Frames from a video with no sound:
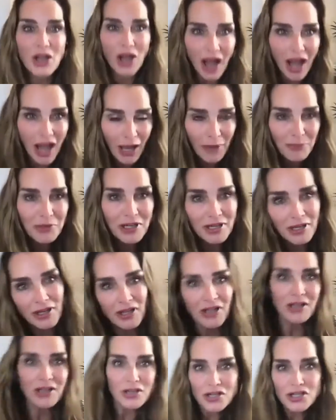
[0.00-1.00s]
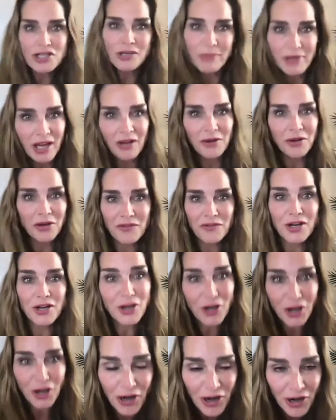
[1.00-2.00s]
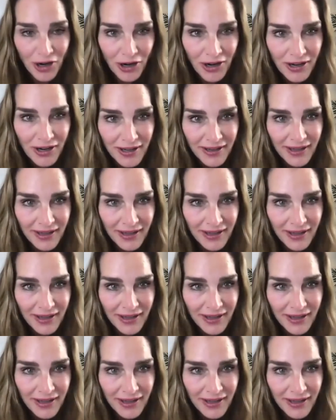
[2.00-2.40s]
I'm going to shimmy on over to her